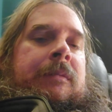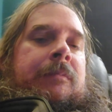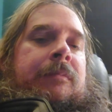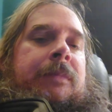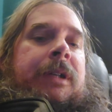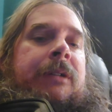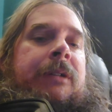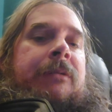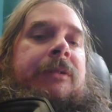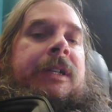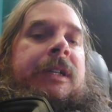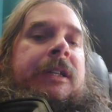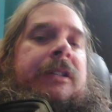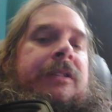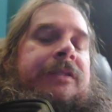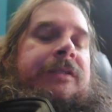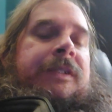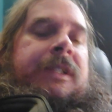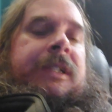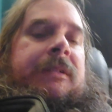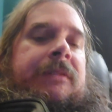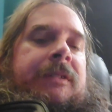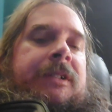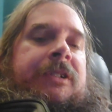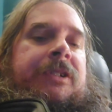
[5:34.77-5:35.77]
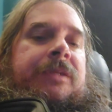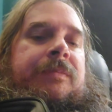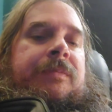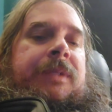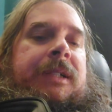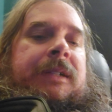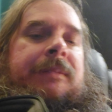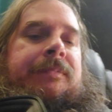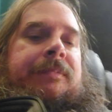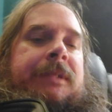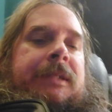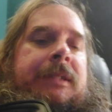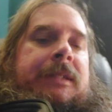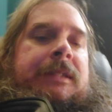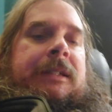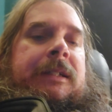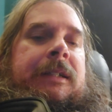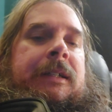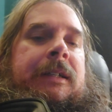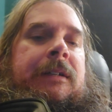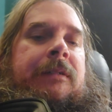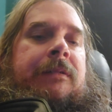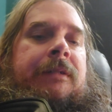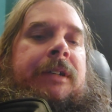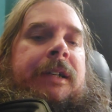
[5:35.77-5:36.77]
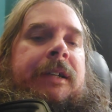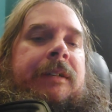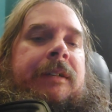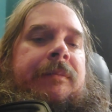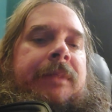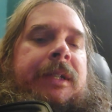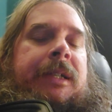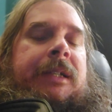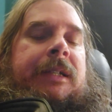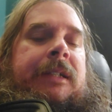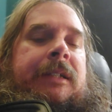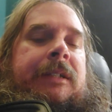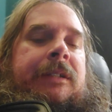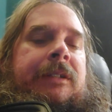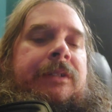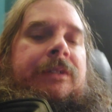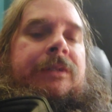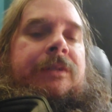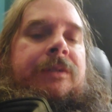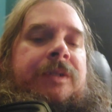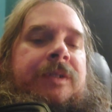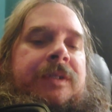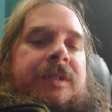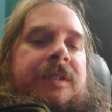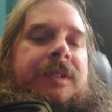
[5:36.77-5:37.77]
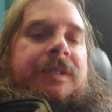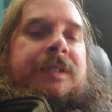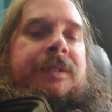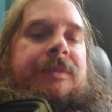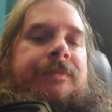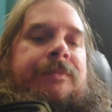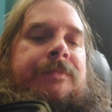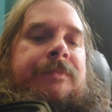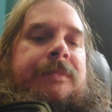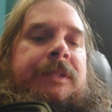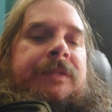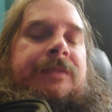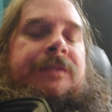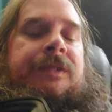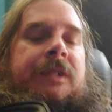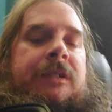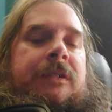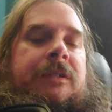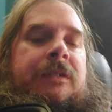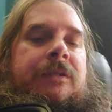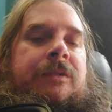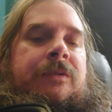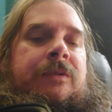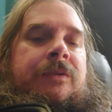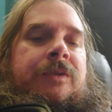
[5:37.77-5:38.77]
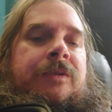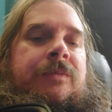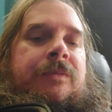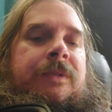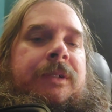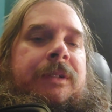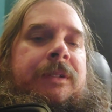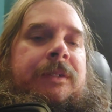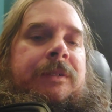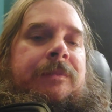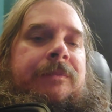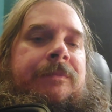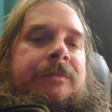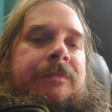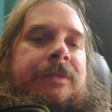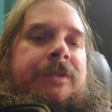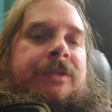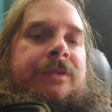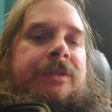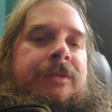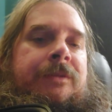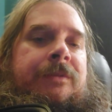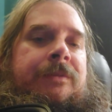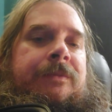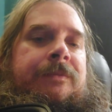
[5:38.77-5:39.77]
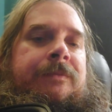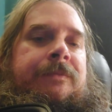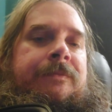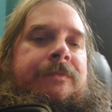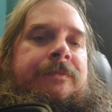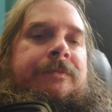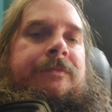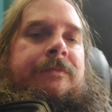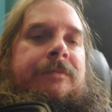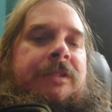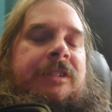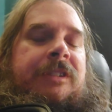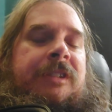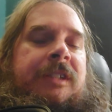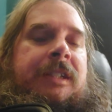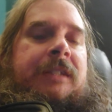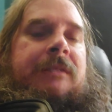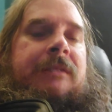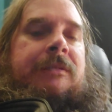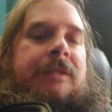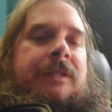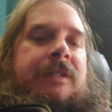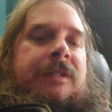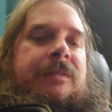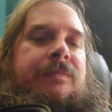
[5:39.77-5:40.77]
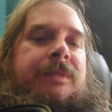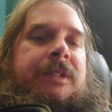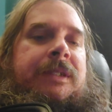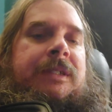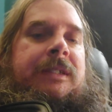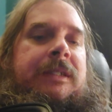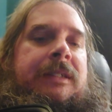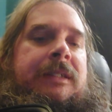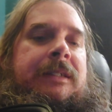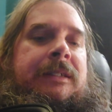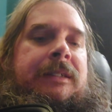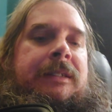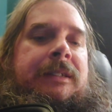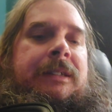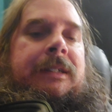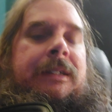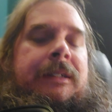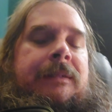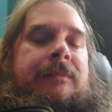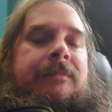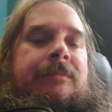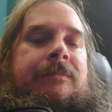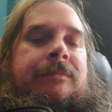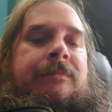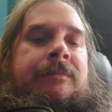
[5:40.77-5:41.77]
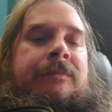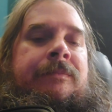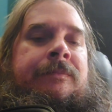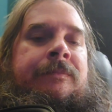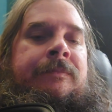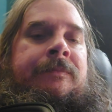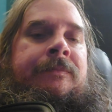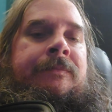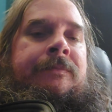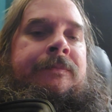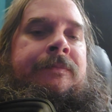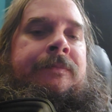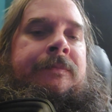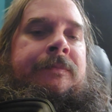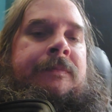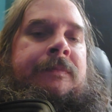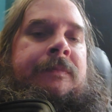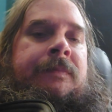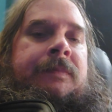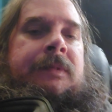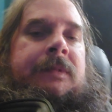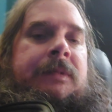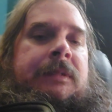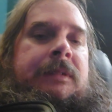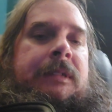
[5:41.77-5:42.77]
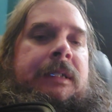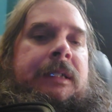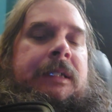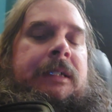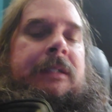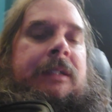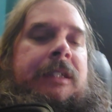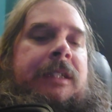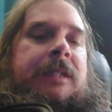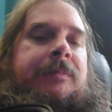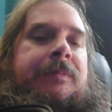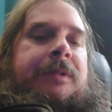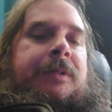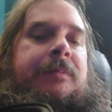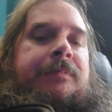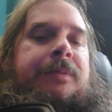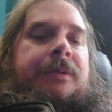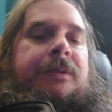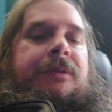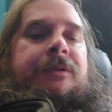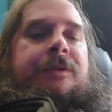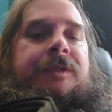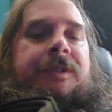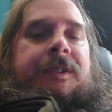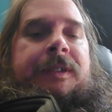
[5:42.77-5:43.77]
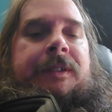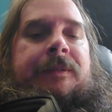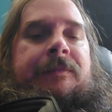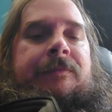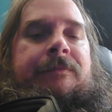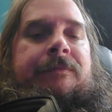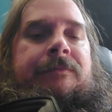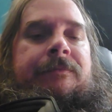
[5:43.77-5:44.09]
by week 3 we should be up to the recommended dose if all goes well. So stay with me and I'll keep you posted.